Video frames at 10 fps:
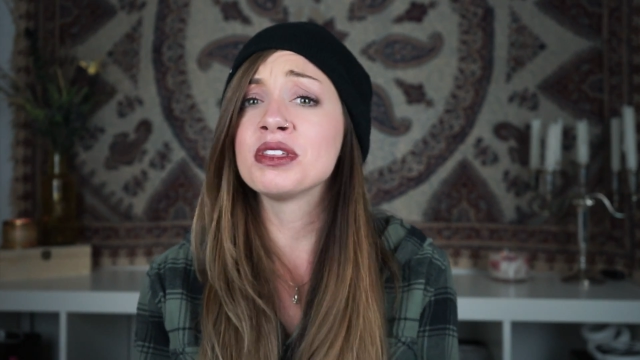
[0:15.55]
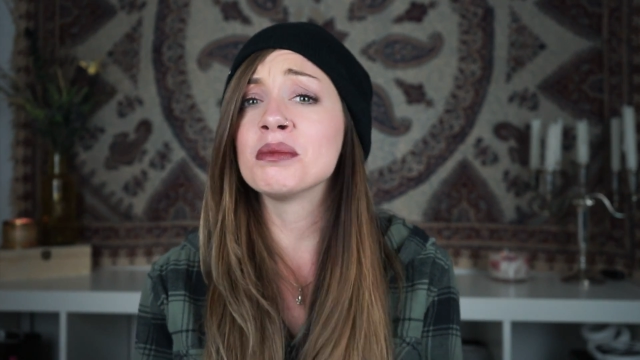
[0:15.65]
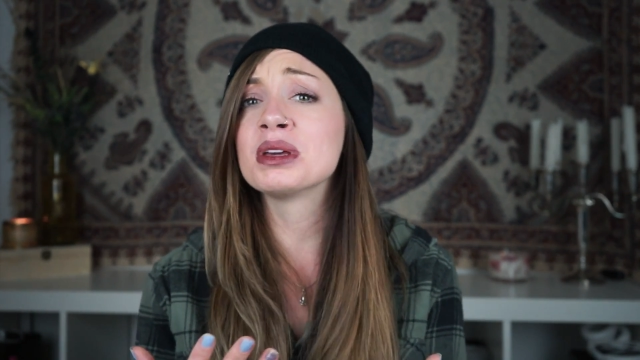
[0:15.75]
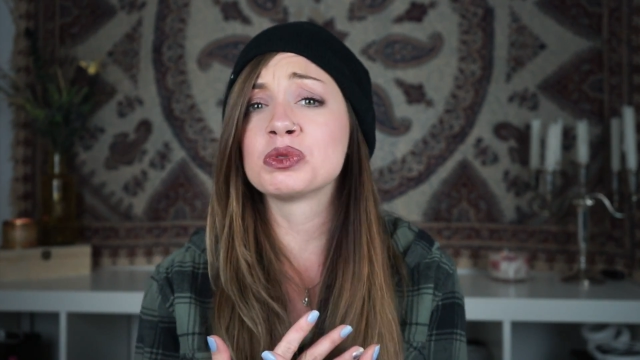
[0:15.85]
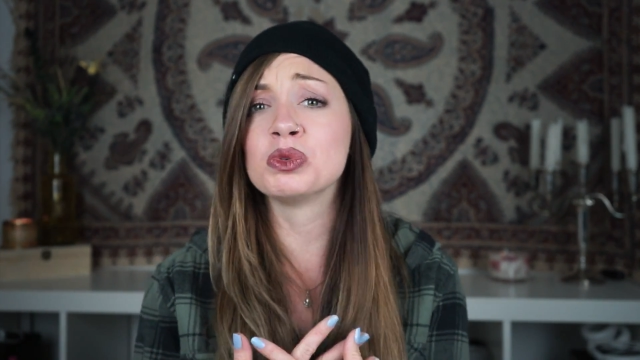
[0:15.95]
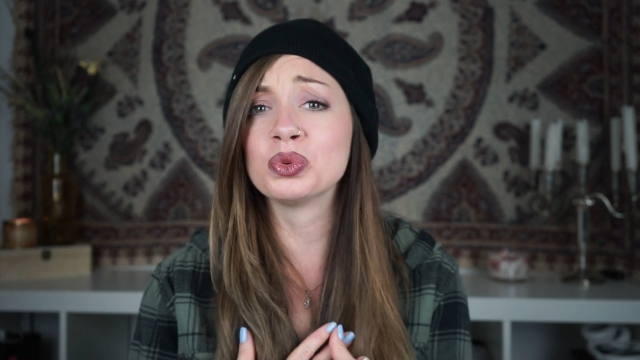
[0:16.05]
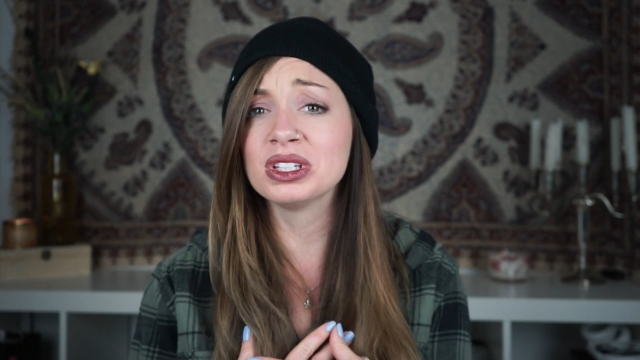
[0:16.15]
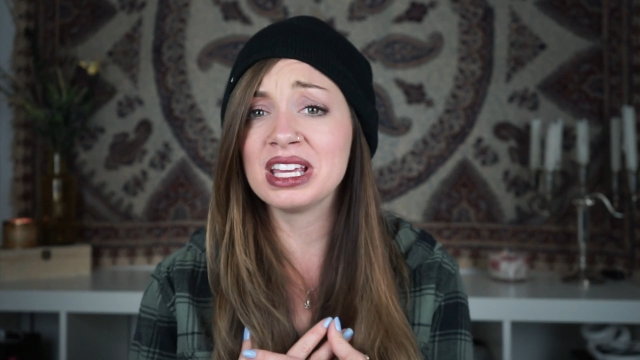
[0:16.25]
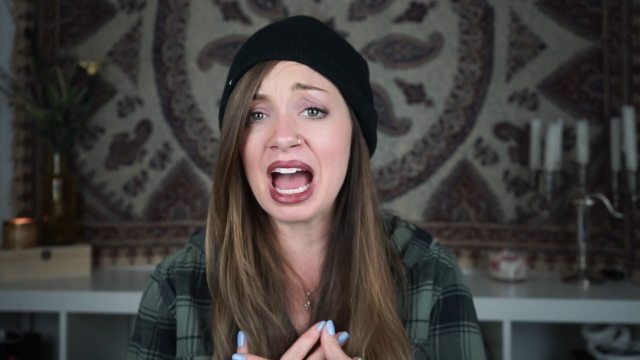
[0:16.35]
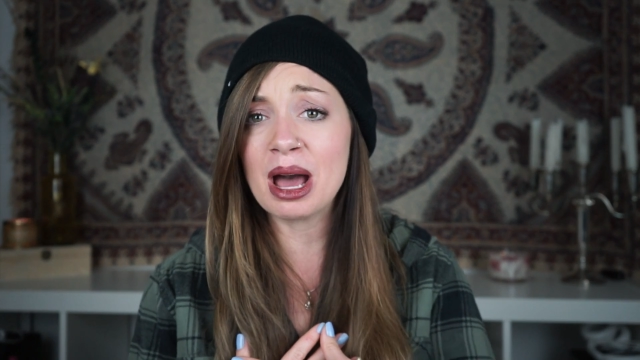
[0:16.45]
that makes me
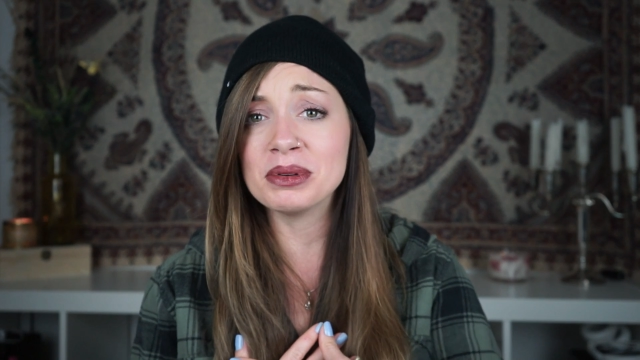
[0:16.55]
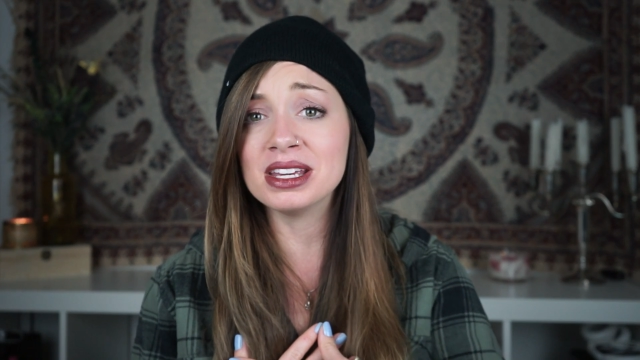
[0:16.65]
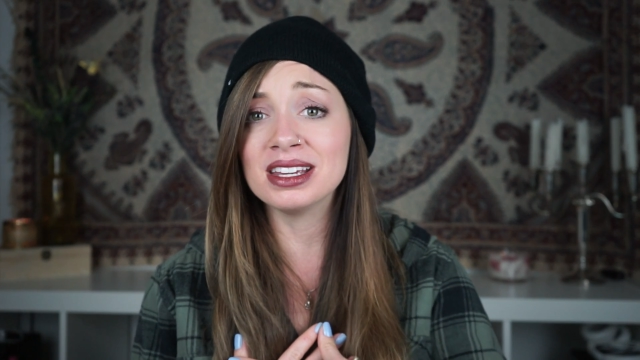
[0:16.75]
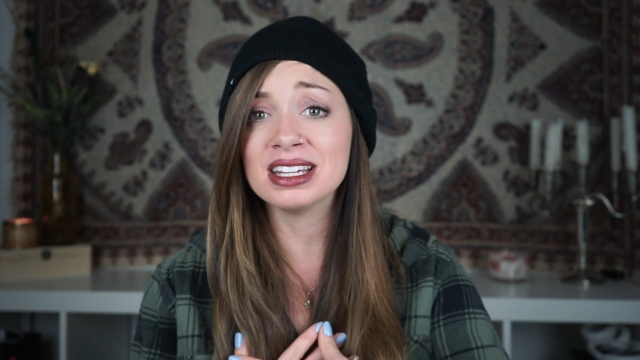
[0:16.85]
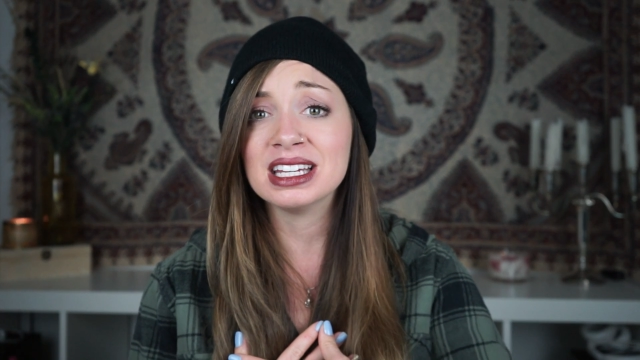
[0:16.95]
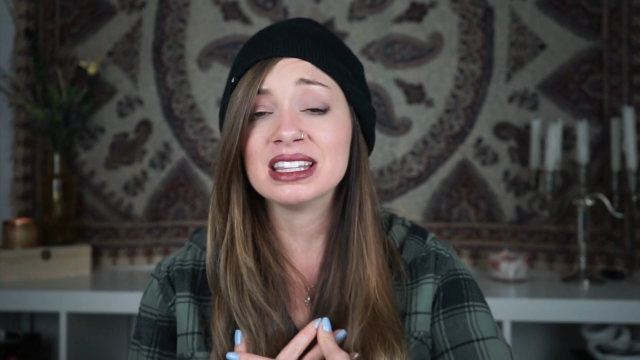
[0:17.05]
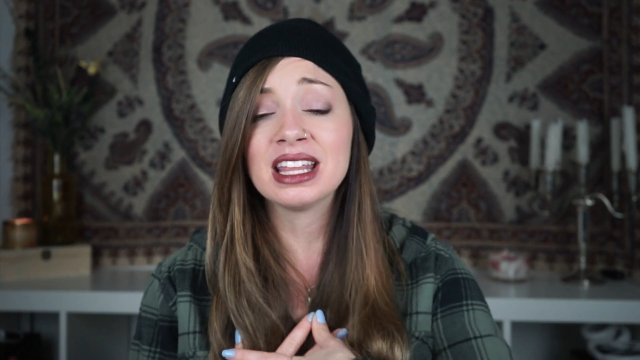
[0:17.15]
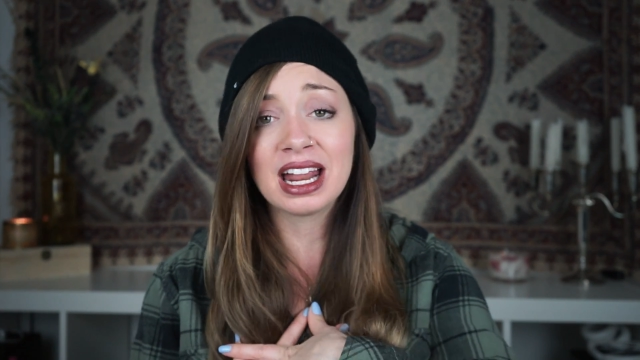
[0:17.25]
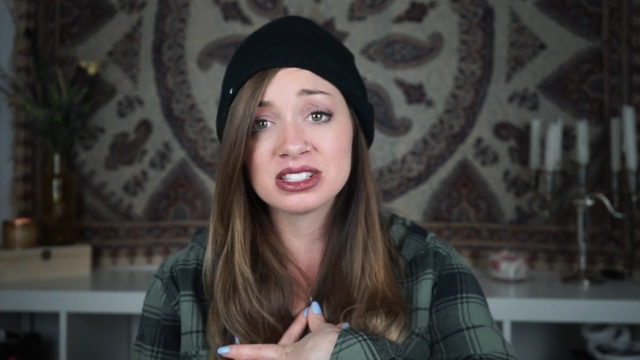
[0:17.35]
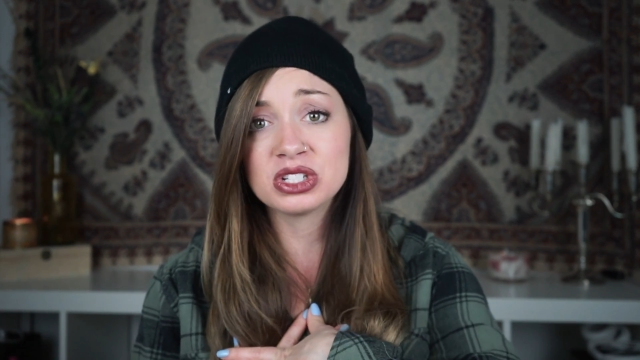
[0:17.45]
really happy
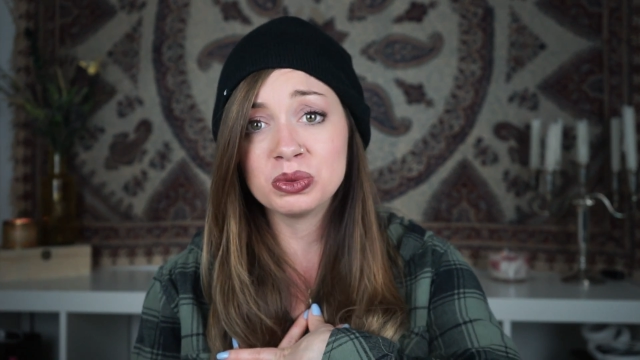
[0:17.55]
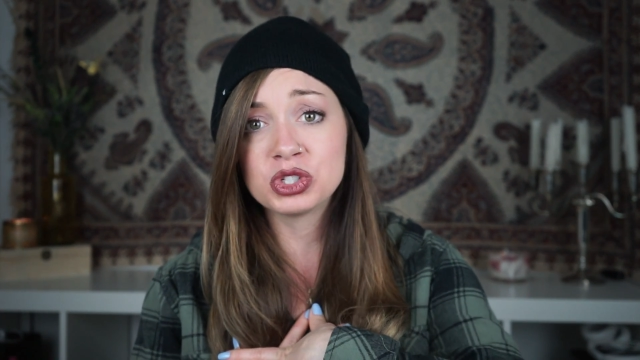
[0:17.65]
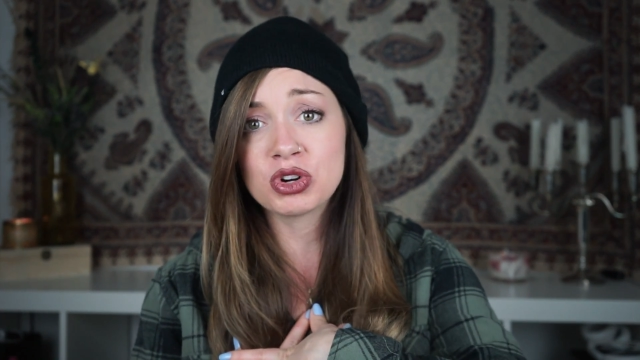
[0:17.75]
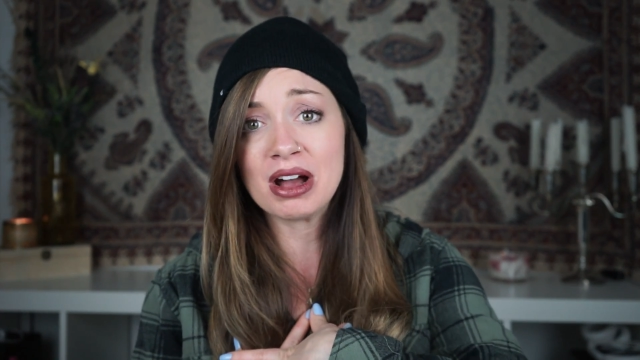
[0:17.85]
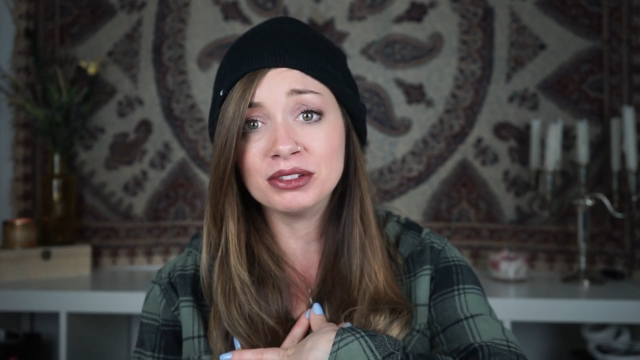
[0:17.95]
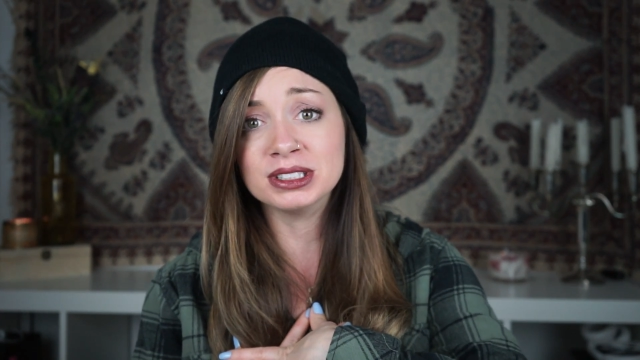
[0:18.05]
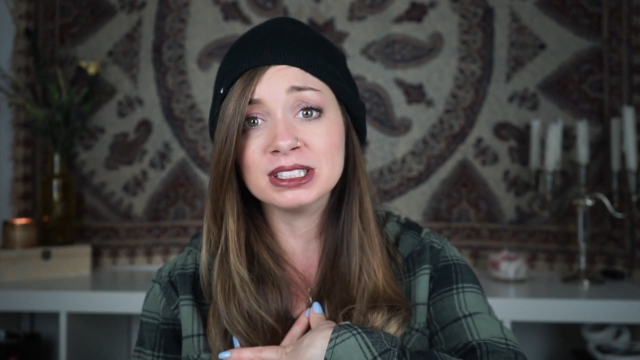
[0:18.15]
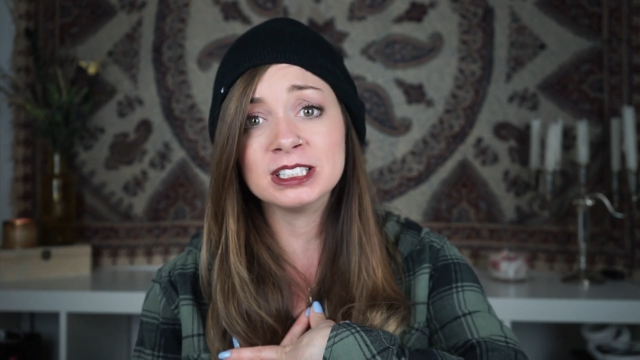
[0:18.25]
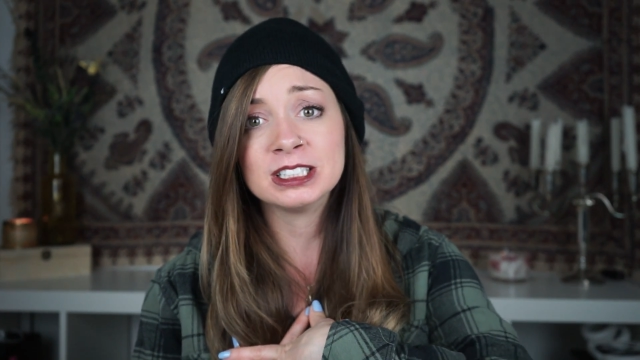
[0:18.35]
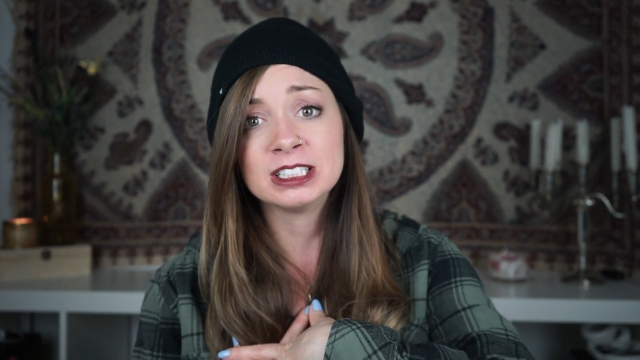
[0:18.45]
that has to do with travel